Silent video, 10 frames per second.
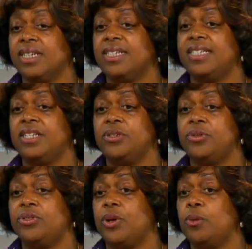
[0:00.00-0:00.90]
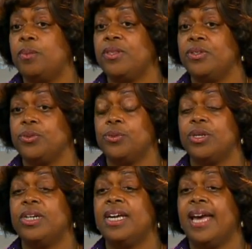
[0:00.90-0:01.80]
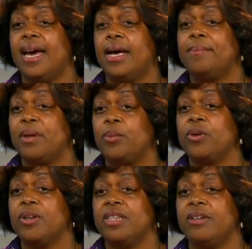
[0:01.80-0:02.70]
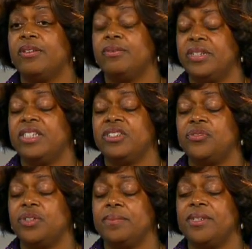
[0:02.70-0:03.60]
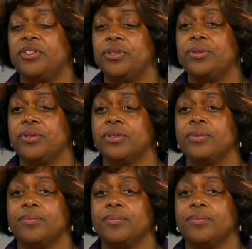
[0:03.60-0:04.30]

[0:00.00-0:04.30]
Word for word: continue to open the door um, and work on their religious freedom issues.